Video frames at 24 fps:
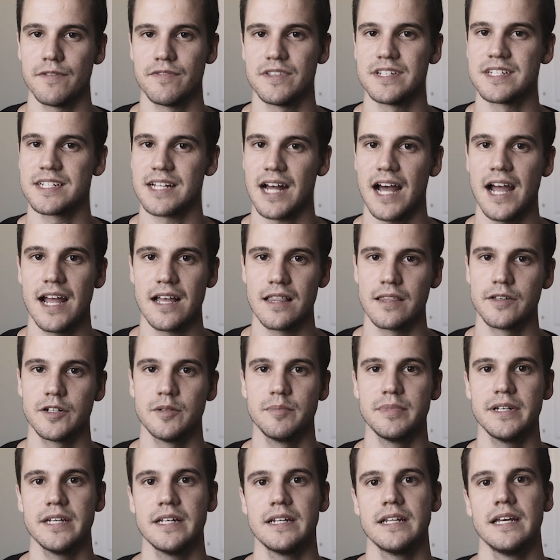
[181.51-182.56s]
of the sky a little
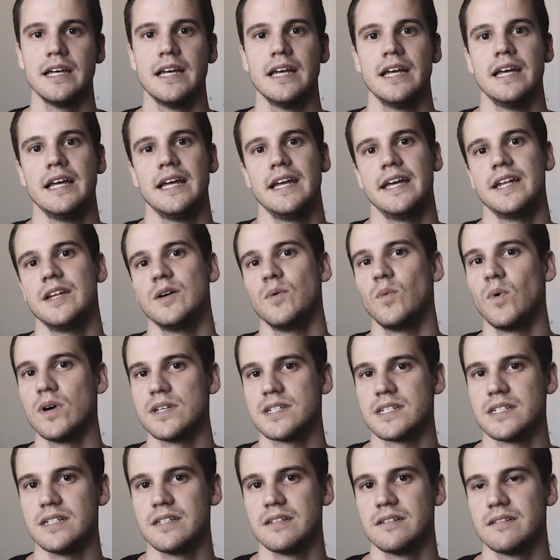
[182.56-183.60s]
bit, and it
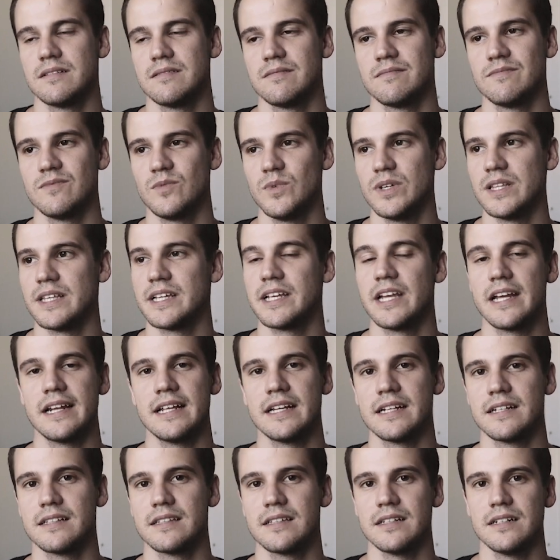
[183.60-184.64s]
wasn't really
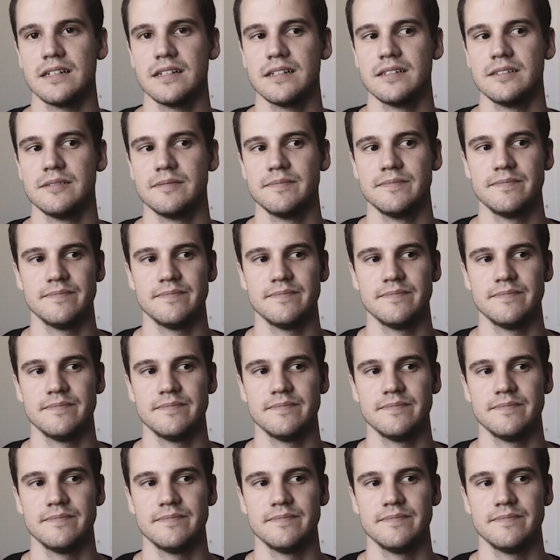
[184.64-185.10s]
getting the,